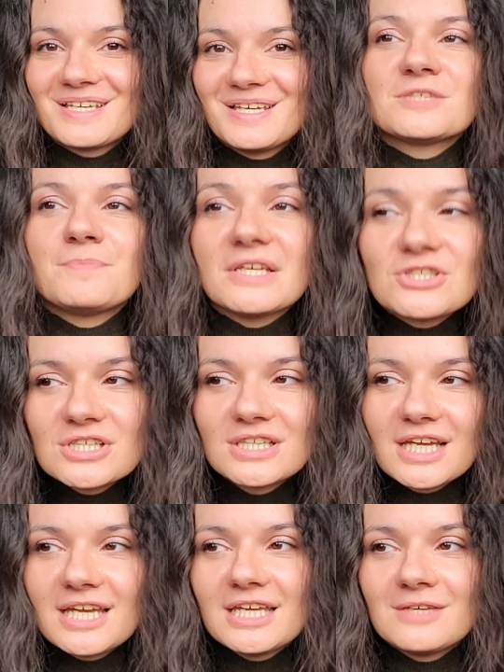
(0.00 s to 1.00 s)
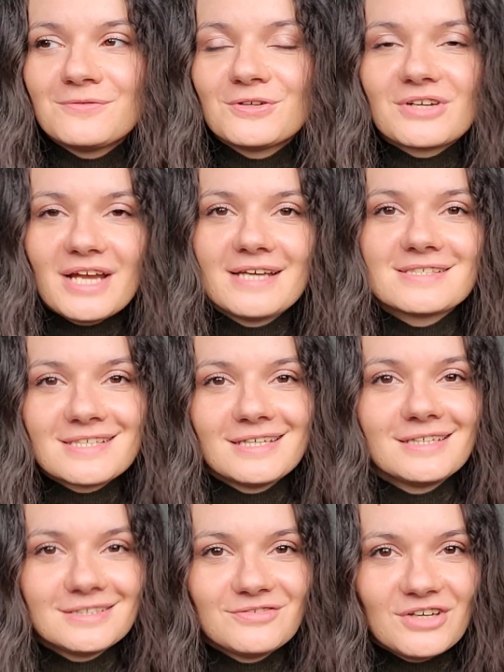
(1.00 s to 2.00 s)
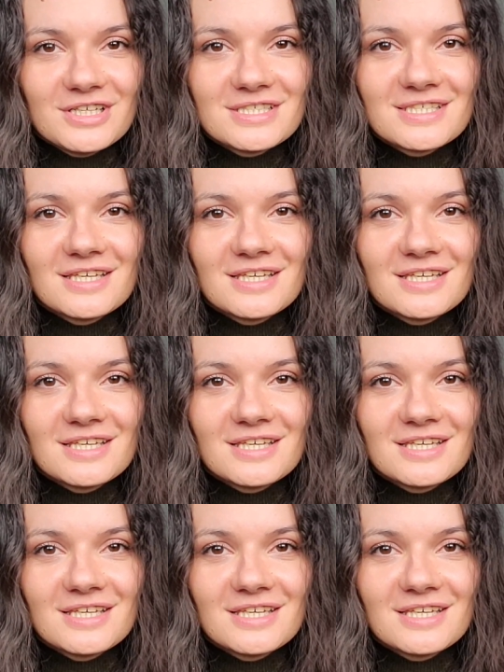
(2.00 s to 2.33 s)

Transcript: especially if you're asking advice.